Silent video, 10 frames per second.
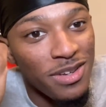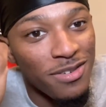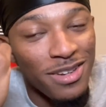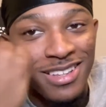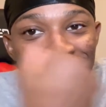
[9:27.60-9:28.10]

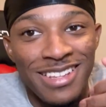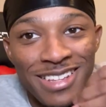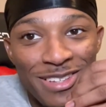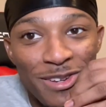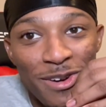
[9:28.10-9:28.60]
for,
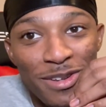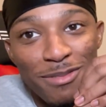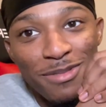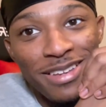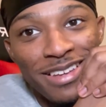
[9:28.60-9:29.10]
you know,
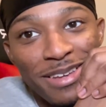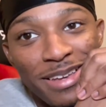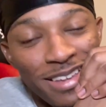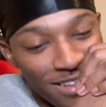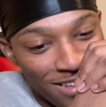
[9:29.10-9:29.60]

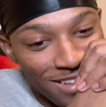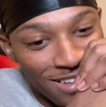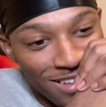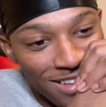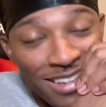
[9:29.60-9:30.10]

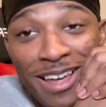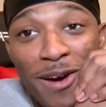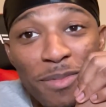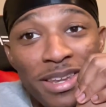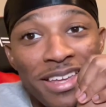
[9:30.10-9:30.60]

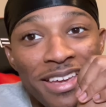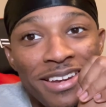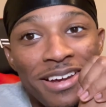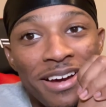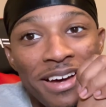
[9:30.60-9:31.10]
allowing me to
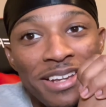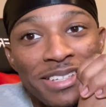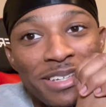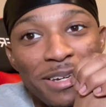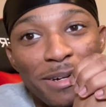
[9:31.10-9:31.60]
hit 100
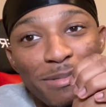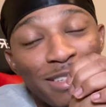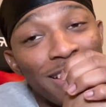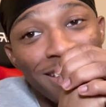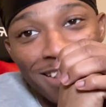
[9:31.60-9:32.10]

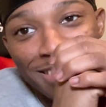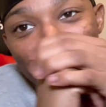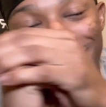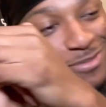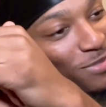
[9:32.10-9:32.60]
subs
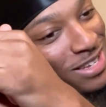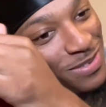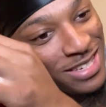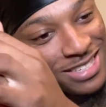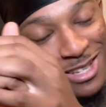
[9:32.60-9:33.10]
again.
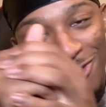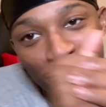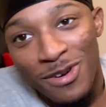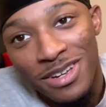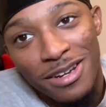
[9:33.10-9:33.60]
We still
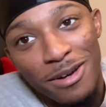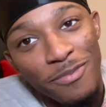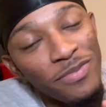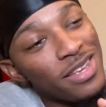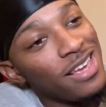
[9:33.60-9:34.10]
going
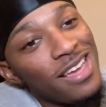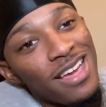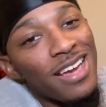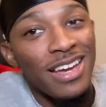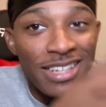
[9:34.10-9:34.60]
up.
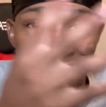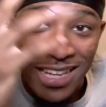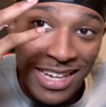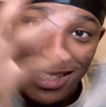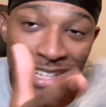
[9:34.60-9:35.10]
And
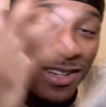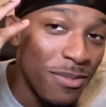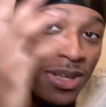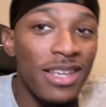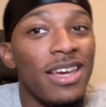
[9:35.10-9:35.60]
like I said in the
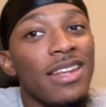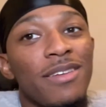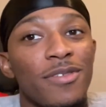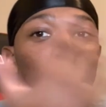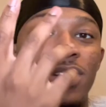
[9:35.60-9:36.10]
beginning,
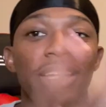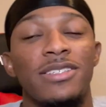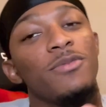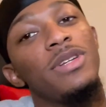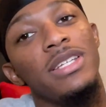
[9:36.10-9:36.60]
if you feel like
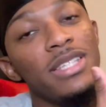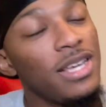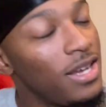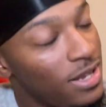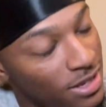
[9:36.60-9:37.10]
someone needs to
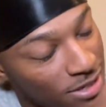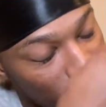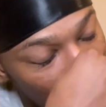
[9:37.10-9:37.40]
hear this,